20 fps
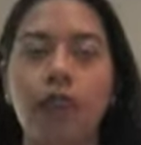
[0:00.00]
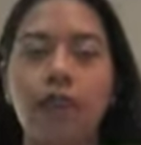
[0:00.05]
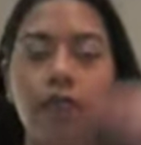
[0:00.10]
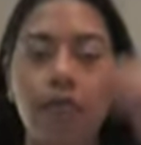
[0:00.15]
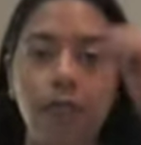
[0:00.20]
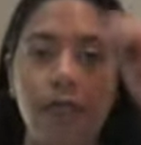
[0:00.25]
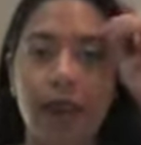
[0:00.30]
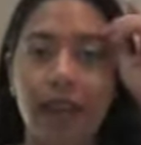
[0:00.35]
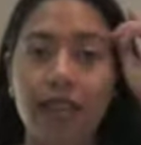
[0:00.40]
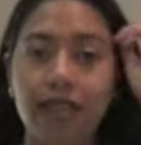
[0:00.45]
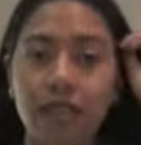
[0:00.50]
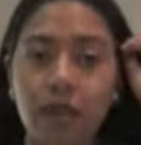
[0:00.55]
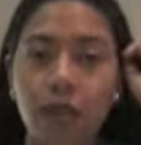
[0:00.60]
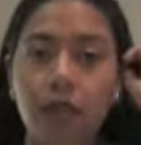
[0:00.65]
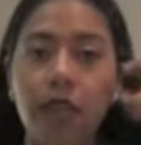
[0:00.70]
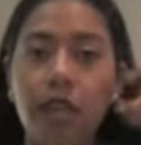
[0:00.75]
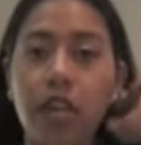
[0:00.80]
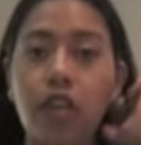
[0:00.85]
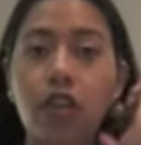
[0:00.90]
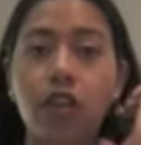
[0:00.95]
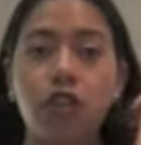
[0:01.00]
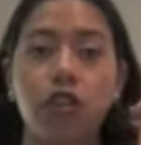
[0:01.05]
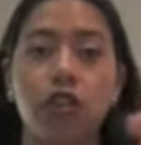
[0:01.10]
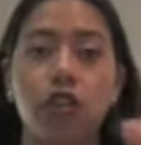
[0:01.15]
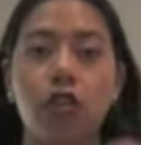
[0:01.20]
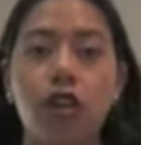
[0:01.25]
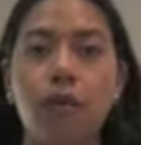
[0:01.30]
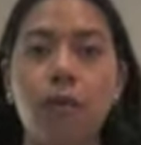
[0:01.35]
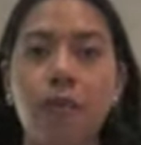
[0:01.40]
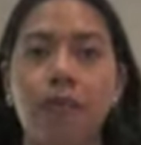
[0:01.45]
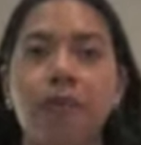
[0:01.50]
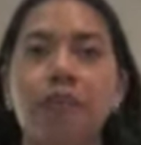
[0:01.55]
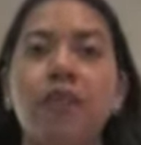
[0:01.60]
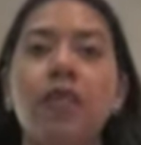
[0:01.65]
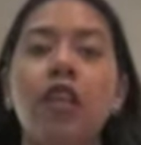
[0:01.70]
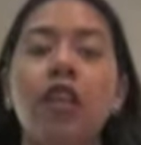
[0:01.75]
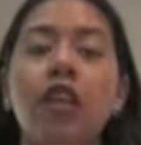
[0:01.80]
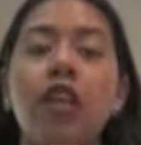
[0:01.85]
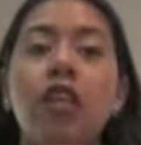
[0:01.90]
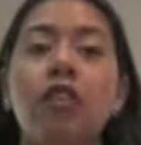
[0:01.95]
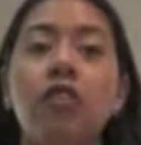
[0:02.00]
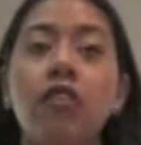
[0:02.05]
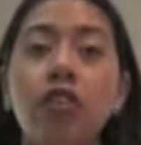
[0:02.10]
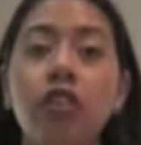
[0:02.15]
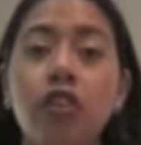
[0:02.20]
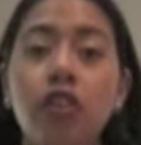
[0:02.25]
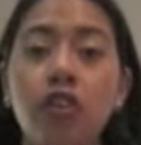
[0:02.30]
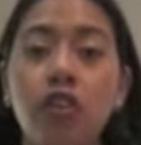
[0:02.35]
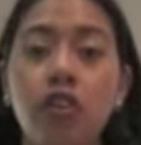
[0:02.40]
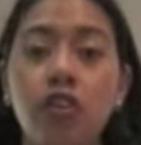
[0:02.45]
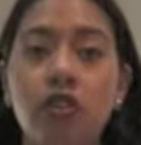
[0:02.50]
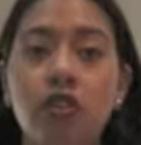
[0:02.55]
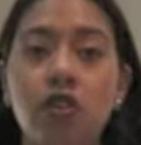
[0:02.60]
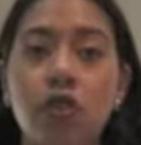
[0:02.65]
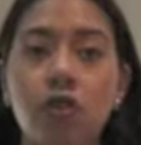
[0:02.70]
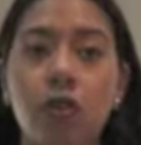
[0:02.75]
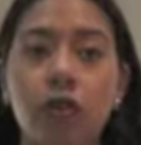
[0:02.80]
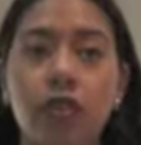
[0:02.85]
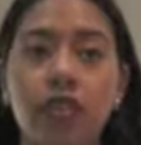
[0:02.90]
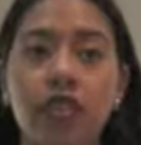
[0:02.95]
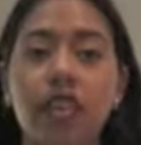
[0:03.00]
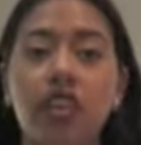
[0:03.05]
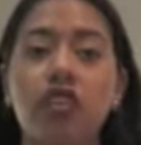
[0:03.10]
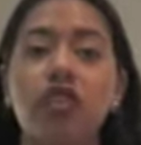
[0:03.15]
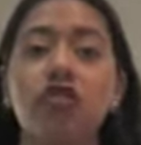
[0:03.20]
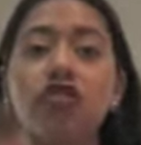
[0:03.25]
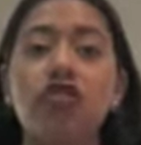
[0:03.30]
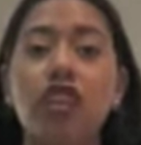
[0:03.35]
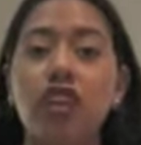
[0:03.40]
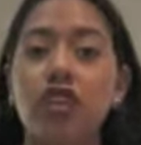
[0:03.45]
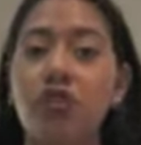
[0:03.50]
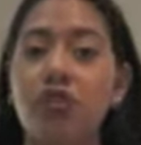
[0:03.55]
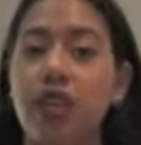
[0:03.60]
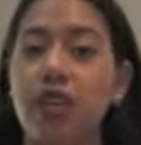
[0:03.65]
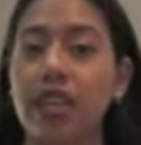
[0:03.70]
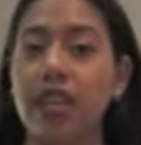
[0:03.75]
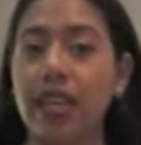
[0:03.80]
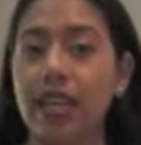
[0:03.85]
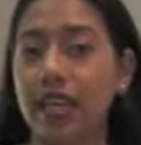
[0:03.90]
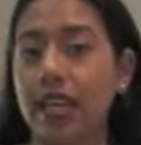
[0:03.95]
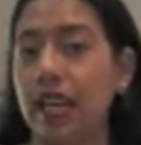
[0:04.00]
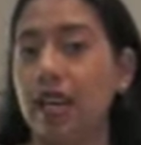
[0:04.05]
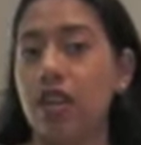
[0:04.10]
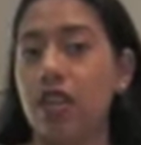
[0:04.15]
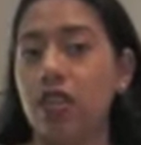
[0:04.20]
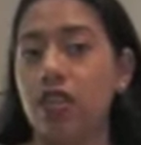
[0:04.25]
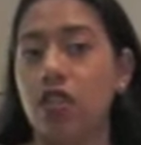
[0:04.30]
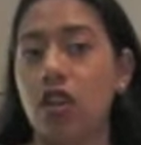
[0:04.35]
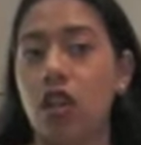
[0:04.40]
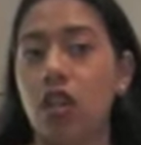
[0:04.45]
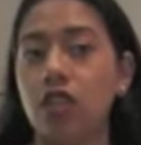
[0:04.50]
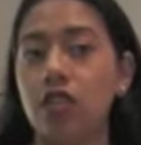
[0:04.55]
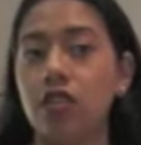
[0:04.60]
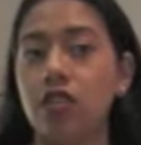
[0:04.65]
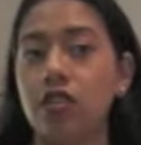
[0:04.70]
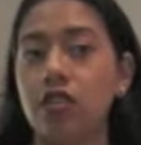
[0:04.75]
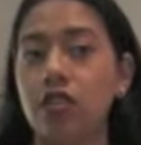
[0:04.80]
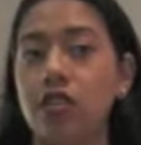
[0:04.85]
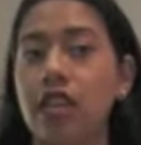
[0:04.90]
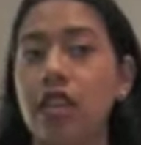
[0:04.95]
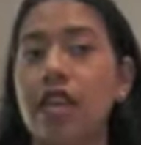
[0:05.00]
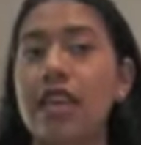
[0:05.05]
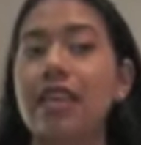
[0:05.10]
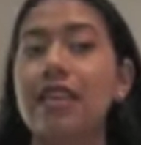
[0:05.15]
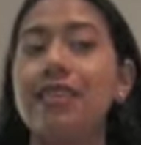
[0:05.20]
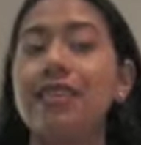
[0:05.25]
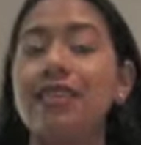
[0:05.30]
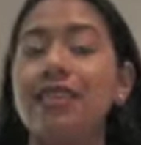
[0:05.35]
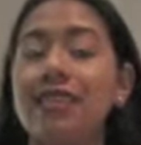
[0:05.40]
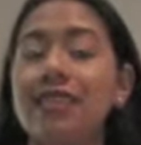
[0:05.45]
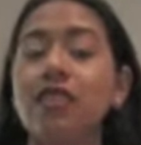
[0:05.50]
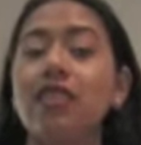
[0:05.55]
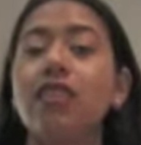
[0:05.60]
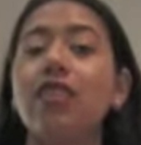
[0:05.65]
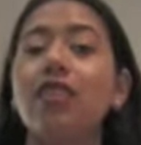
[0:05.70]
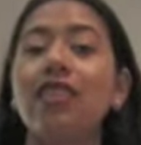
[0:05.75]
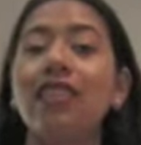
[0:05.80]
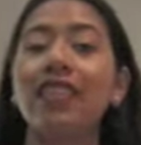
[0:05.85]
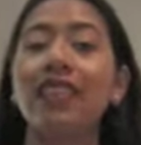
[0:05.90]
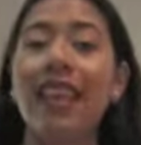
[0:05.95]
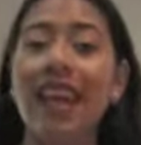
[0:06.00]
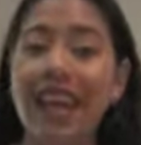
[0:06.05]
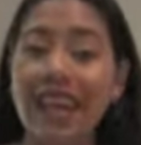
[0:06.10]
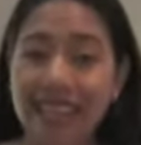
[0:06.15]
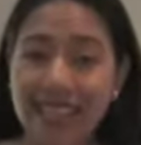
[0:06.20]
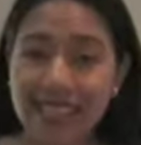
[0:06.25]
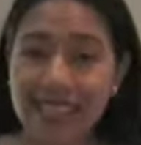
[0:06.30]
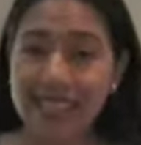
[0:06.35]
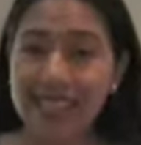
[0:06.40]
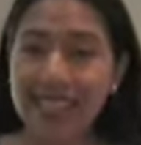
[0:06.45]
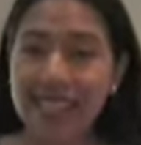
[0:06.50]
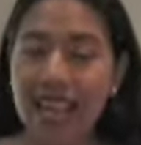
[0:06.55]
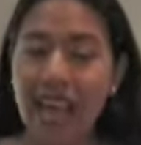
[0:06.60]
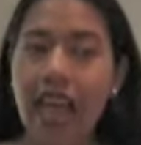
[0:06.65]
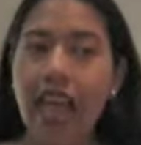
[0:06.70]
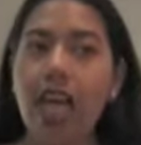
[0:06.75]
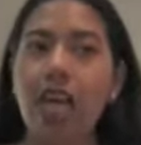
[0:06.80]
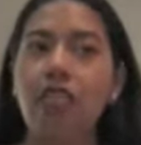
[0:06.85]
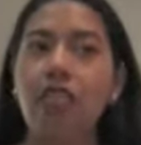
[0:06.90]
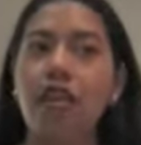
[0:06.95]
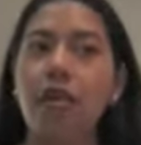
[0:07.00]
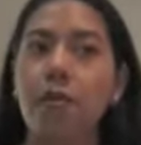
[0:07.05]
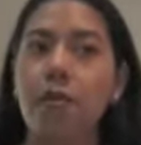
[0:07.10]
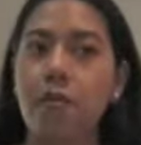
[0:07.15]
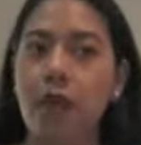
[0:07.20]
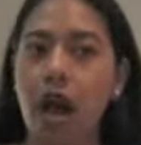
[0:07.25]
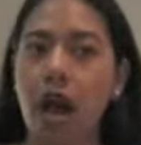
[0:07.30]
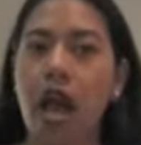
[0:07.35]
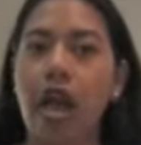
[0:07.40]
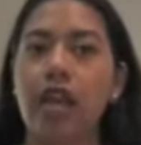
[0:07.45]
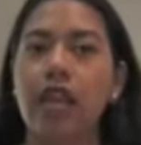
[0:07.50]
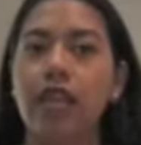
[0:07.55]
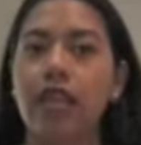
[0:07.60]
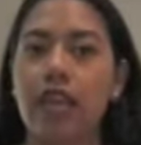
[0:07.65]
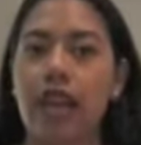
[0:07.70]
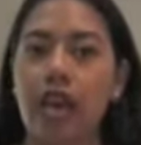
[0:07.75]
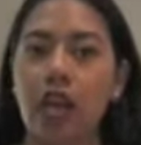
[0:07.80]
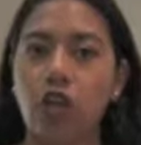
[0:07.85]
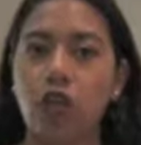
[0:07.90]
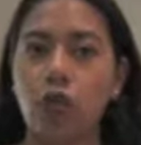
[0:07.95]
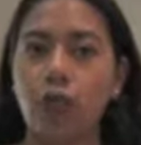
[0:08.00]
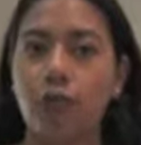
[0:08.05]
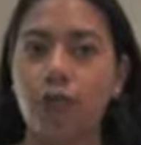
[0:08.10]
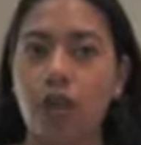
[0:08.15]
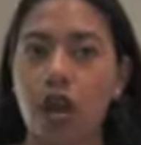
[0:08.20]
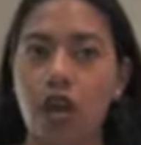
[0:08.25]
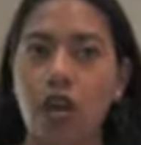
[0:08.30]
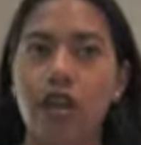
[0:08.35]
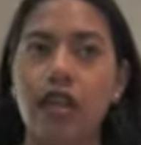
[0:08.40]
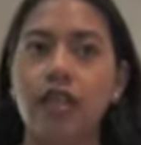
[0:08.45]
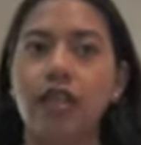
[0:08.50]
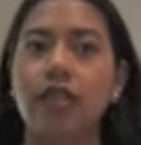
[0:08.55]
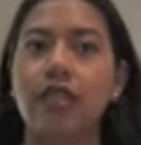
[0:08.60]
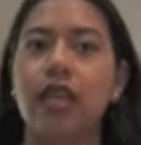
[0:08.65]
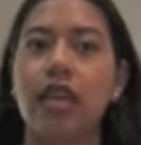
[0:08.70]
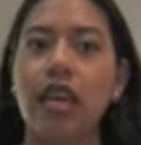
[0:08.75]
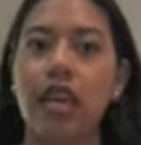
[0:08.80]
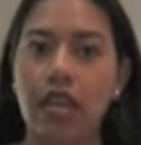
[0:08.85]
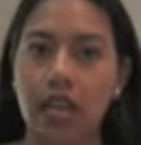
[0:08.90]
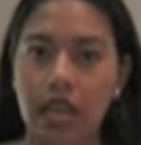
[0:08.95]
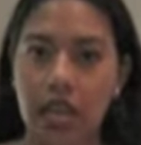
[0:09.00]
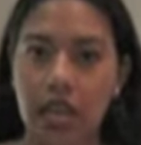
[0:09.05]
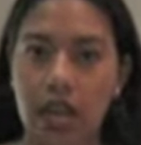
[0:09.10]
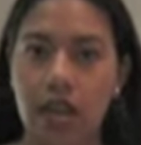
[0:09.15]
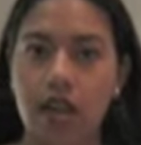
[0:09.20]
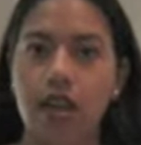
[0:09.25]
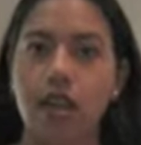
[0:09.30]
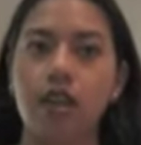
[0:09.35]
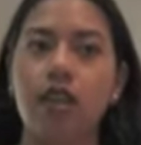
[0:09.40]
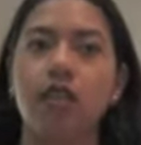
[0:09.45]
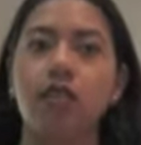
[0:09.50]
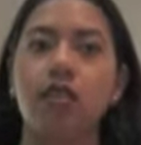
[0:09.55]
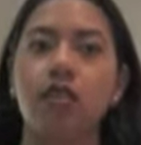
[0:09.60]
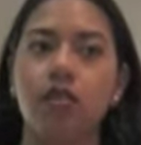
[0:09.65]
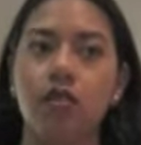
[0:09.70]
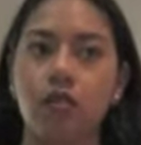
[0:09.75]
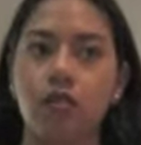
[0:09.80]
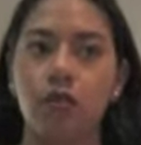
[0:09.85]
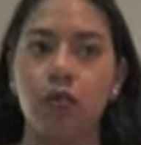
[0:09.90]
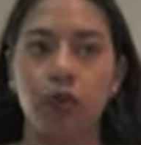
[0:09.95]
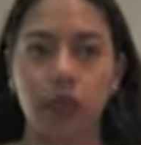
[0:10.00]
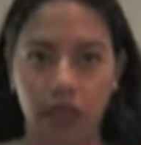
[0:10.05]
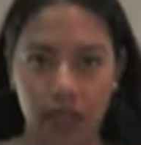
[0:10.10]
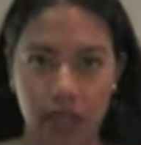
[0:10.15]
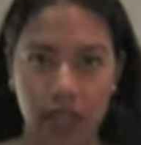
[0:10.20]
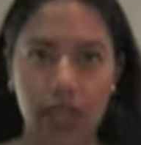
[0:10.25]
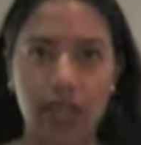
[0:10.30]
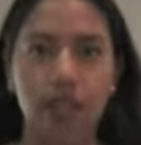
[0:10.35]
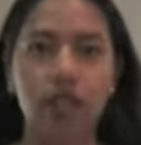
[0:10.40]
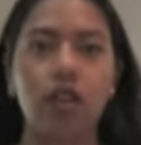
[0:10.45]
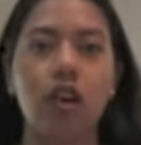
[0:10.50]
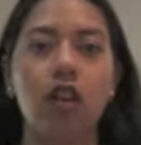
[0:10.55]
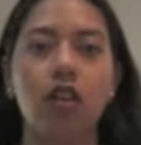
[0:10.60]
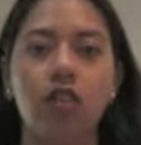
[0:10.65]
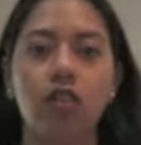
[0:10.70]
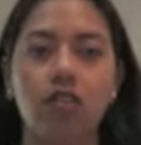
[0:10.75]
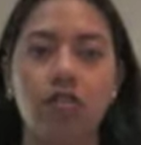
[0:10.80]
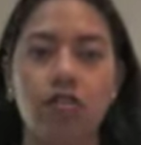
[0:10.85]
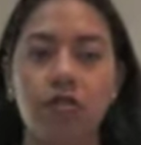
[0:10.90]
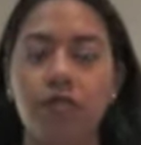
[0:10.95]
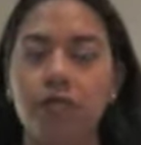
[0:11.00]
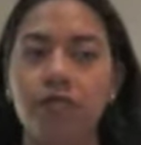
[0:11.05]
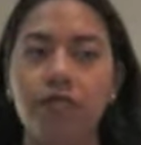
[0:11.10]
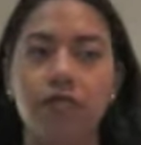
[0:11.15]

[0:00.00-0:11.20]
If you buy something here in Europe, the euro with the exchange rate in Canadian dollars is still less than buying the actual product in Canada with Canadian dollars.